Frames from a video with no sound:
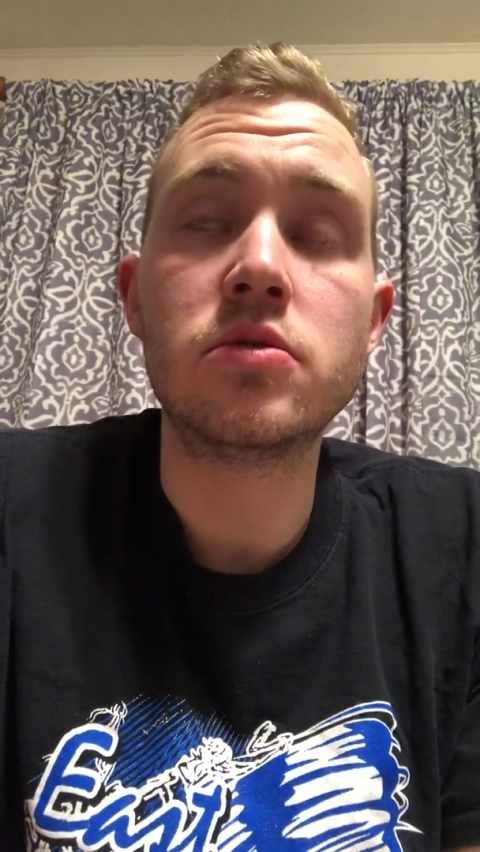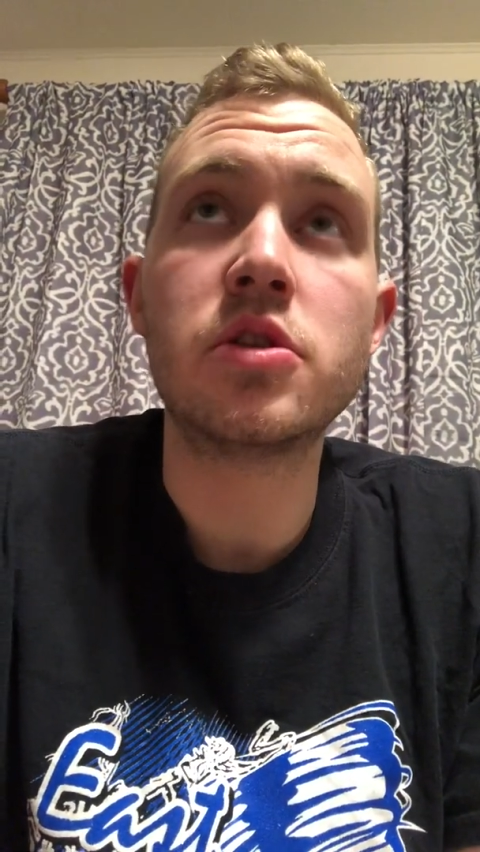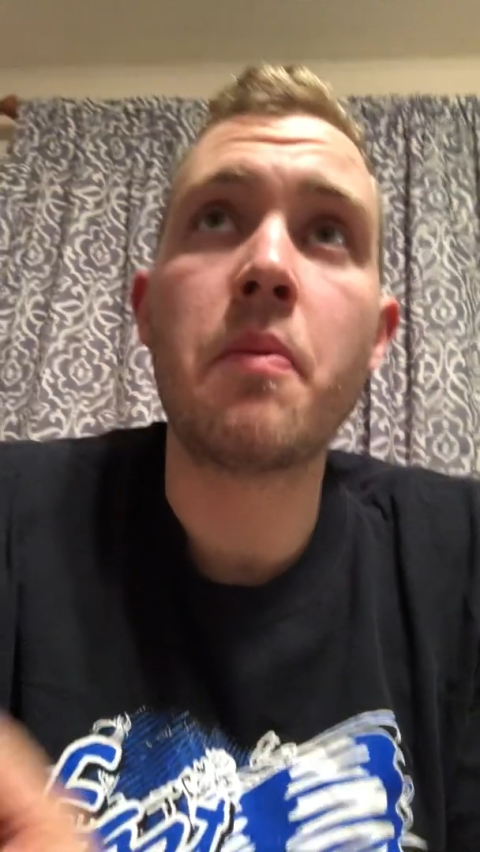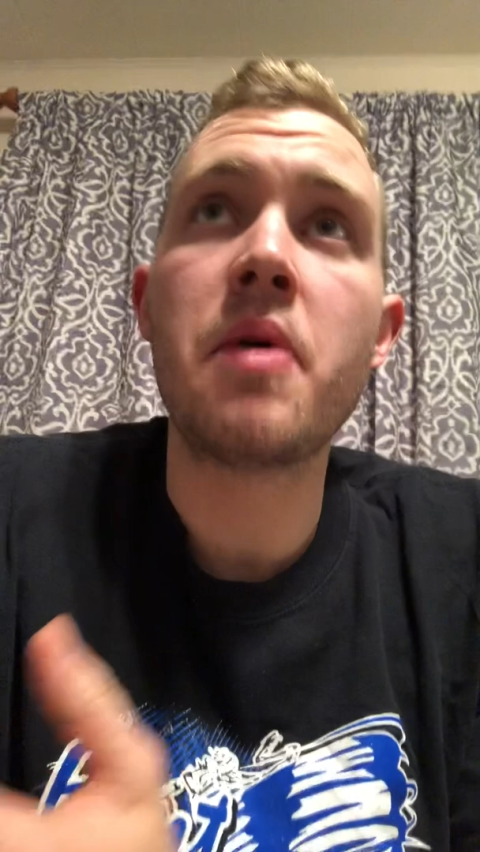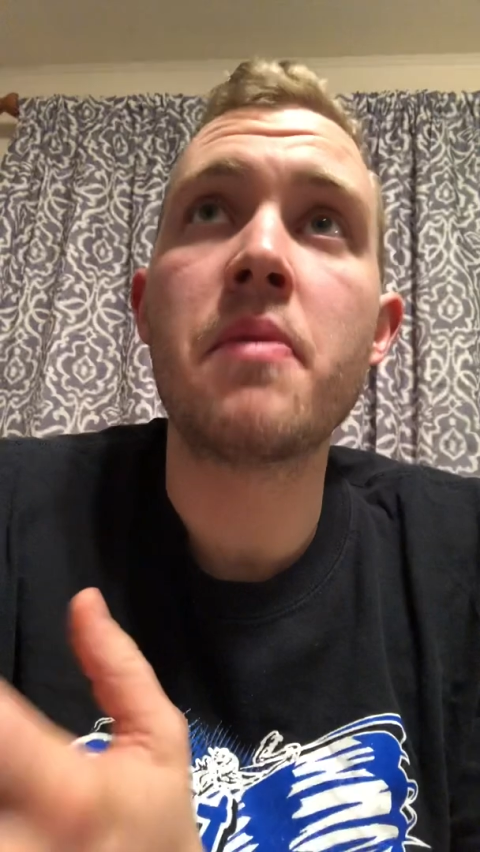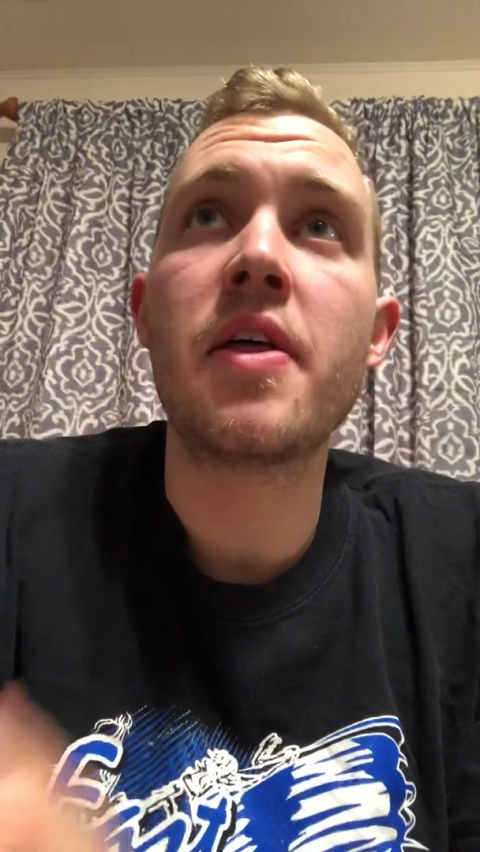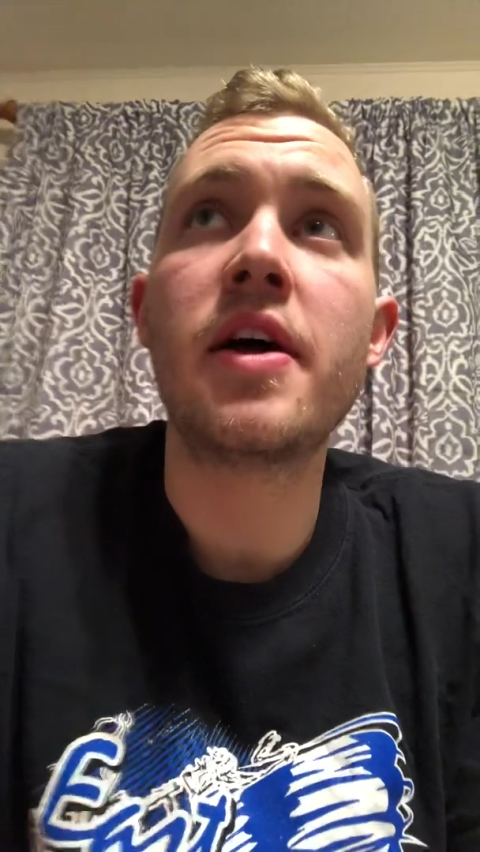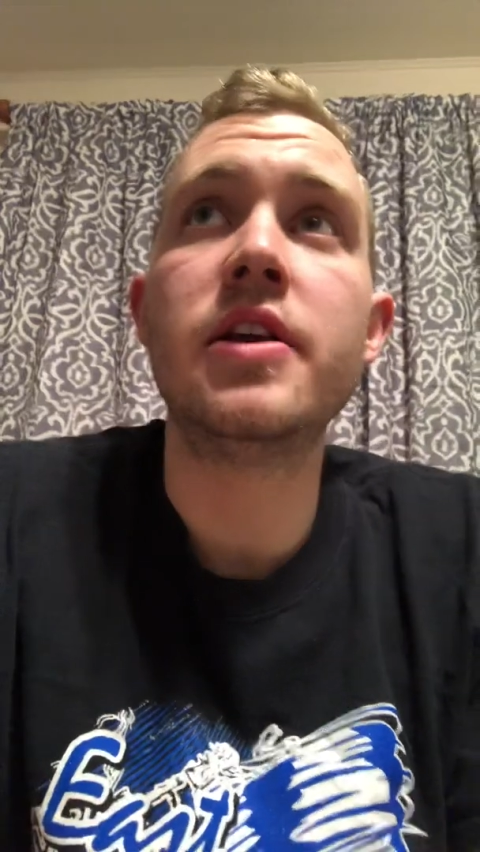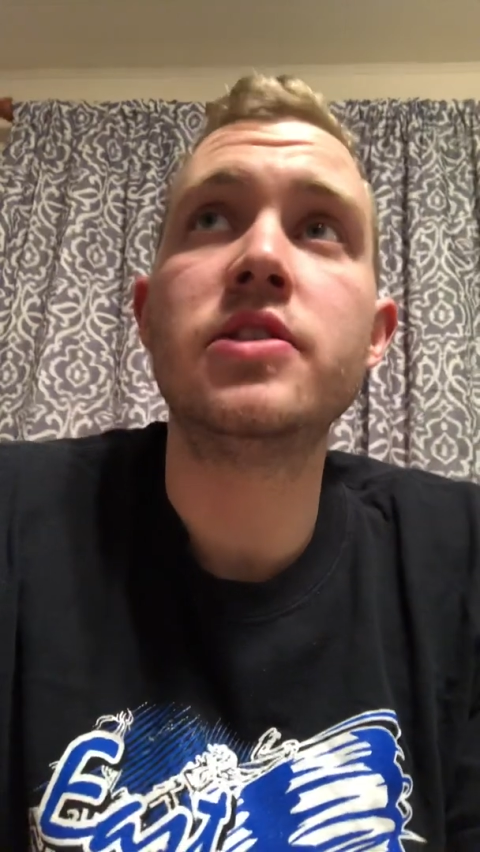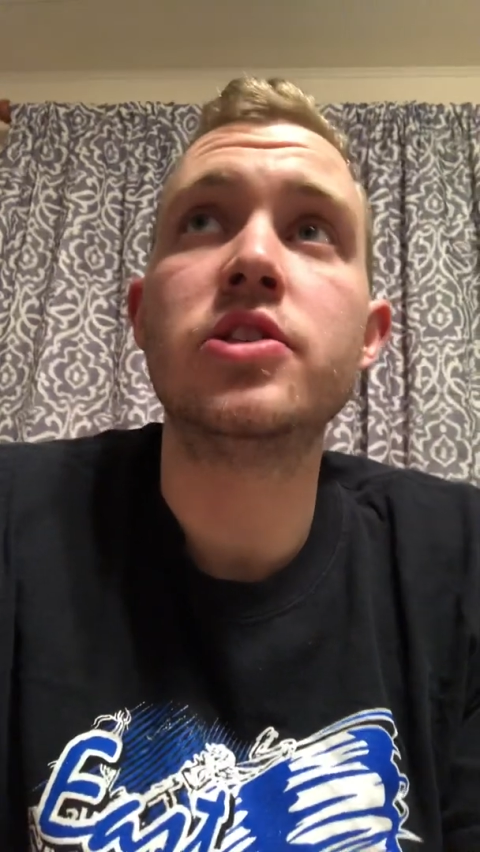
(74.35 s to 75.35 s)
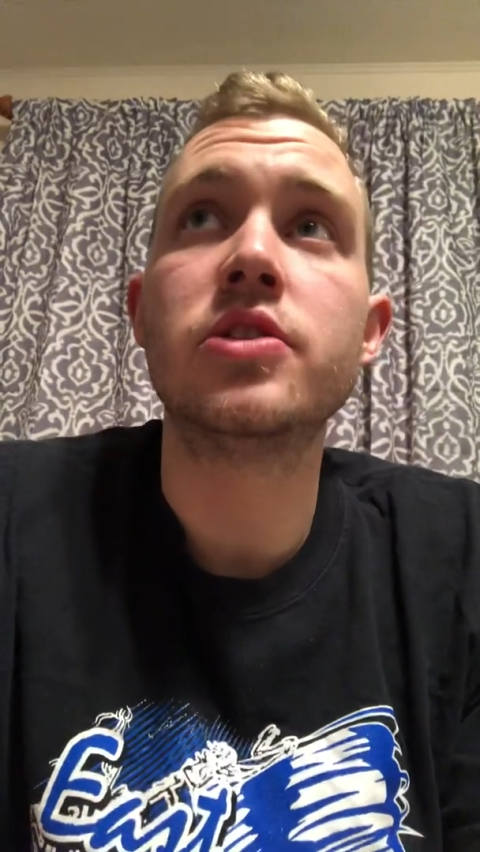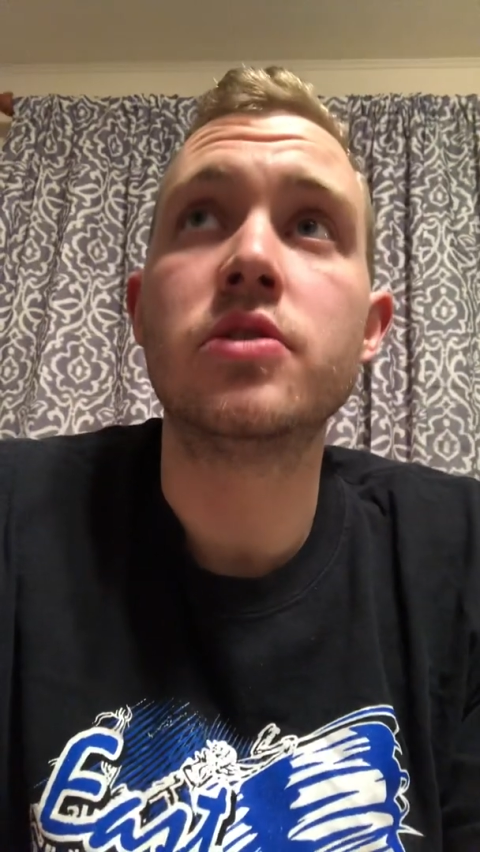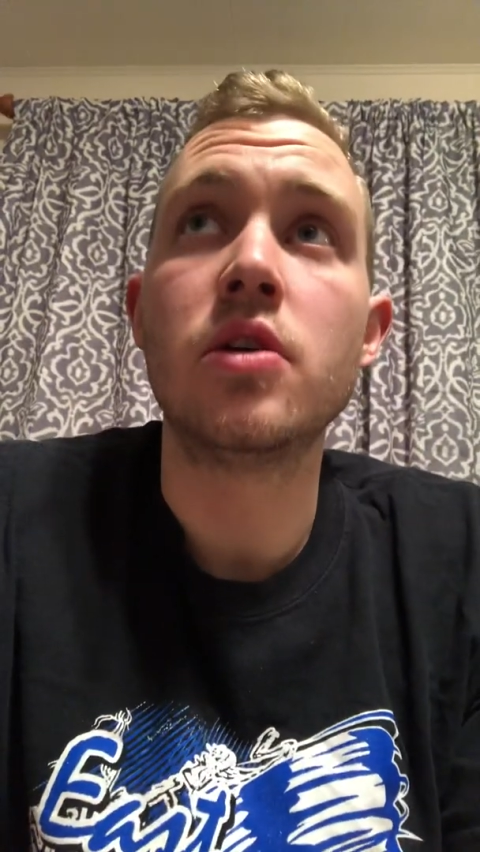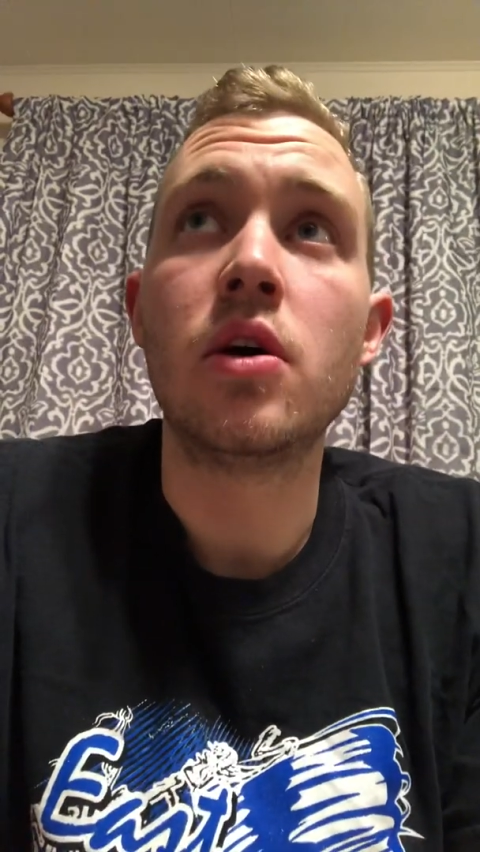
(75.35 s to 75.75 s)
What I mean by that is just